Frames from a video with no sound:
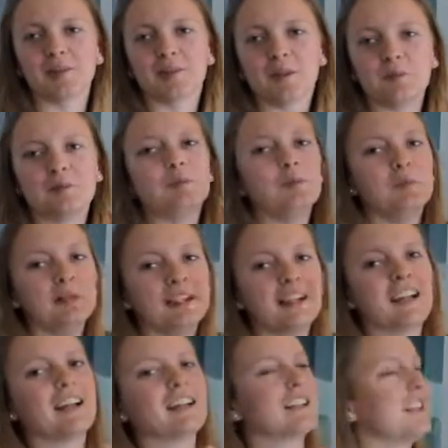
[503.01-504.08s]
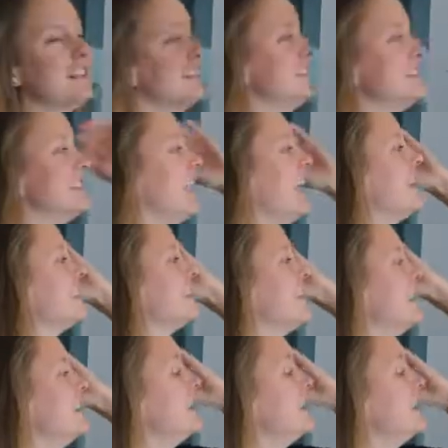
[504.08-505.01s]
them to be like in a set.